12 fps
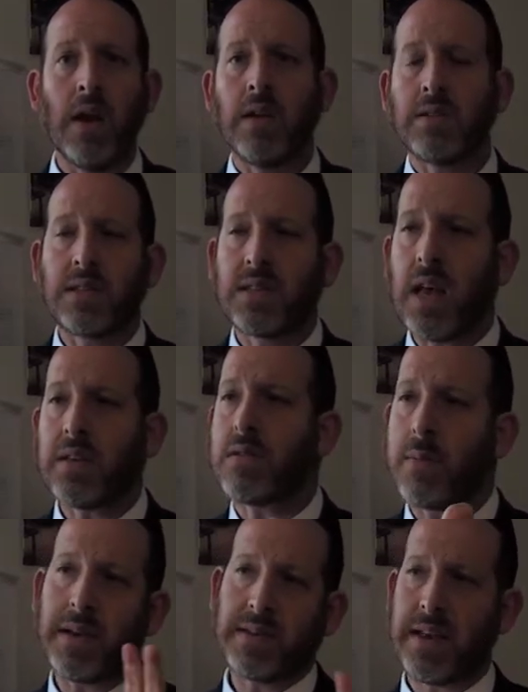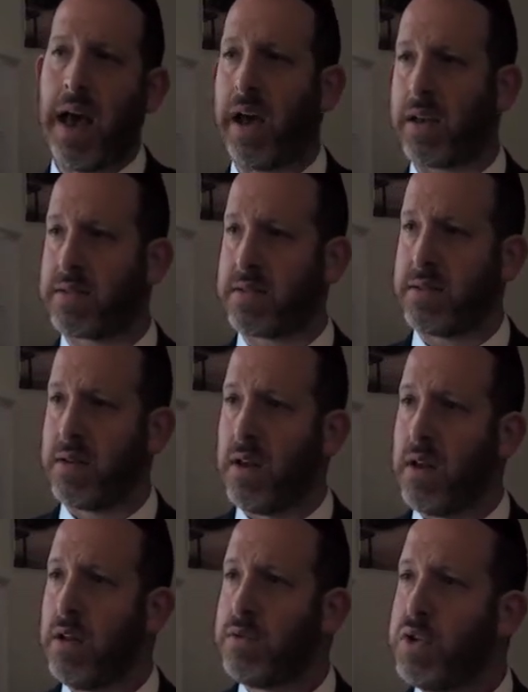Says Rabbi Sachs,
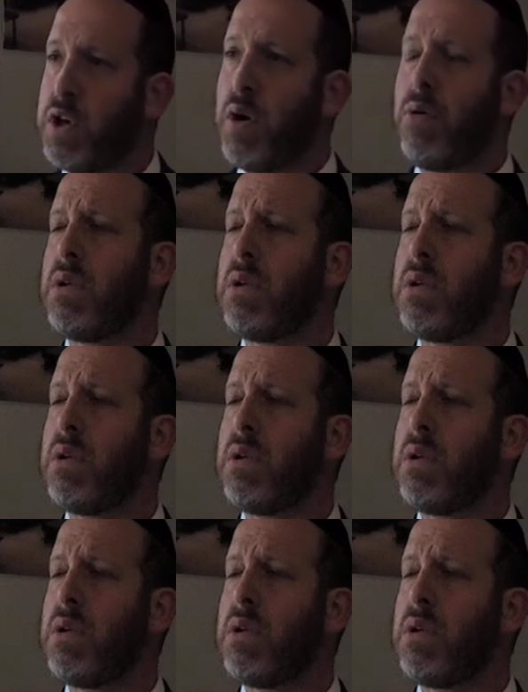do you know